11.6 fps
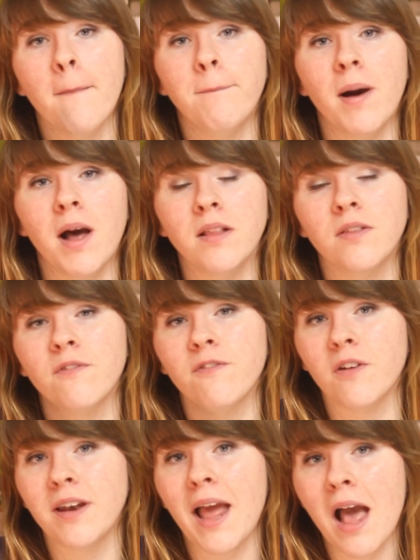But
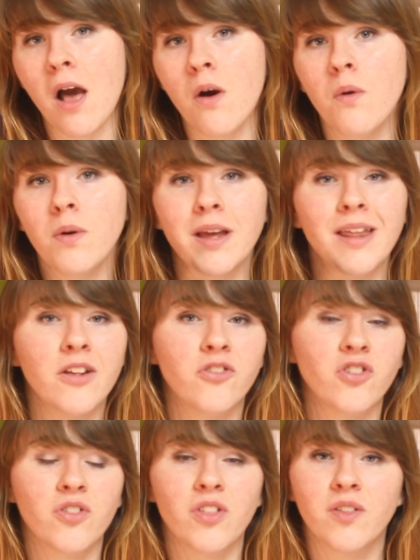for now, it is
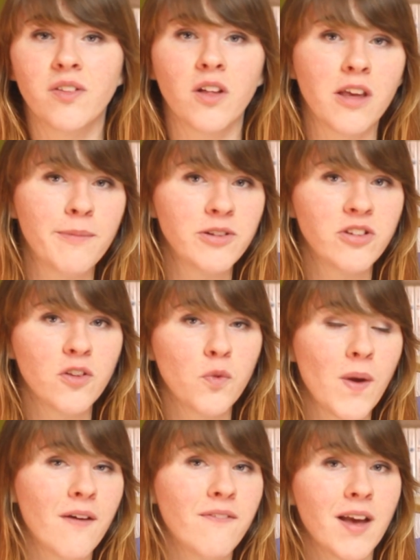just the still images.
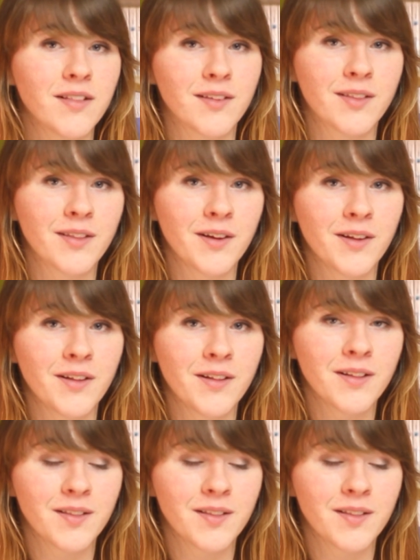We have yet to still